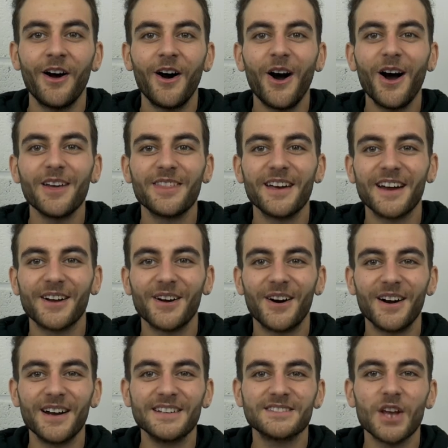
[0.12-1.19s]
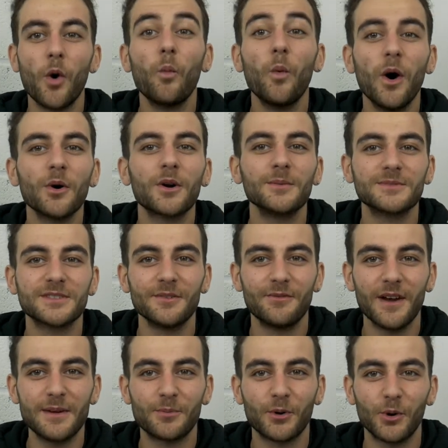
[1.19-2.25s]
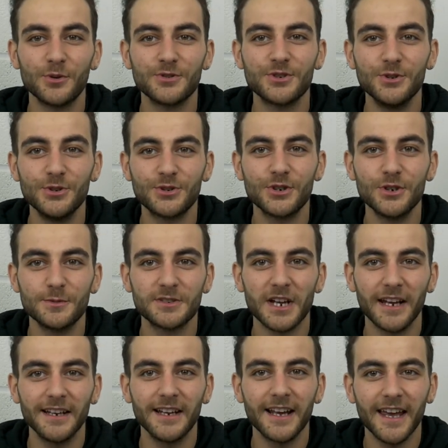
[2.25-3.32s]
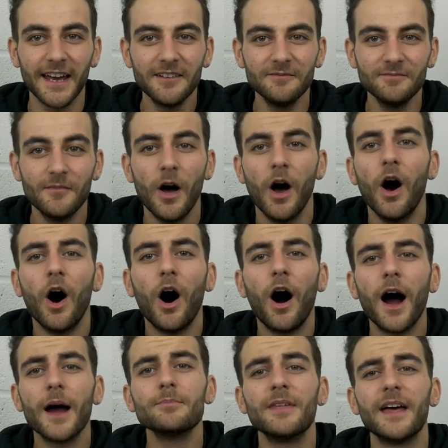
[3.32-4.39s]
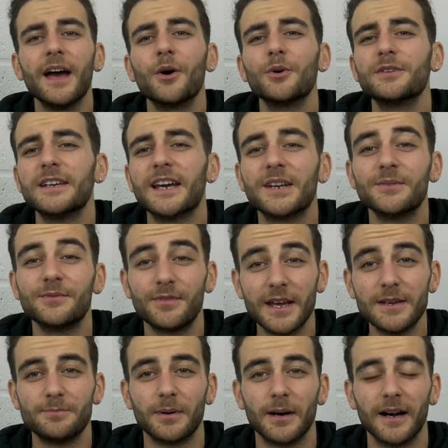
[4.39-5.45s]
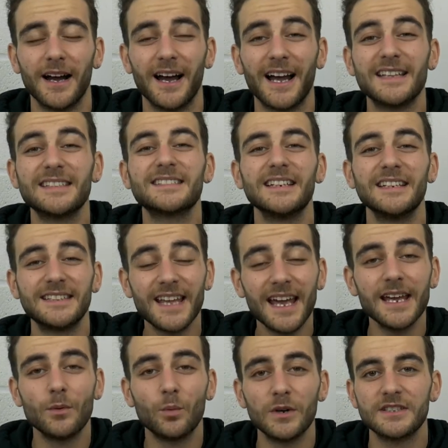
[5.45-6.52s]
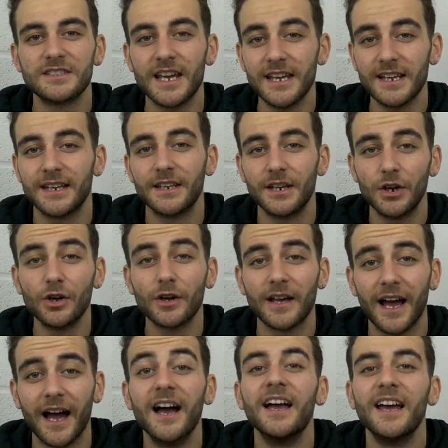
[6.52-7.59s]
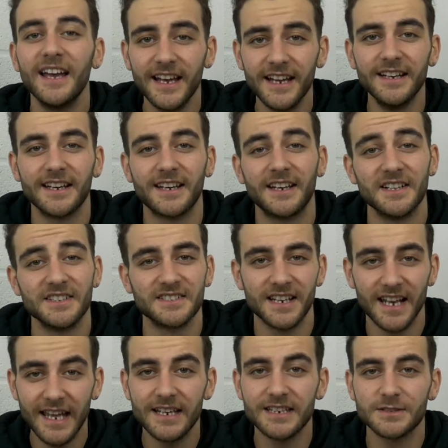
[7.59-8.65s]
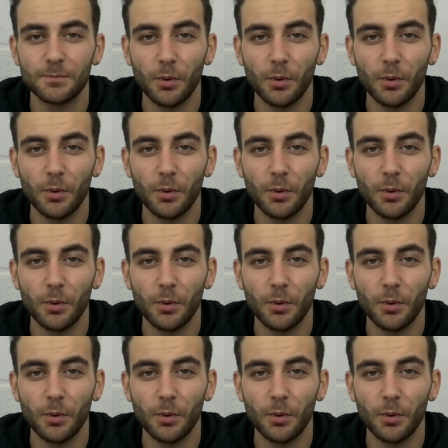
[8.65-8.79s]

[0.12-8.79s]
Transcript: Hi there guys, welcome to Vapourcore's YouTube channel again. I'm the LDN Vapor and today we're taking a look at Innokin's latest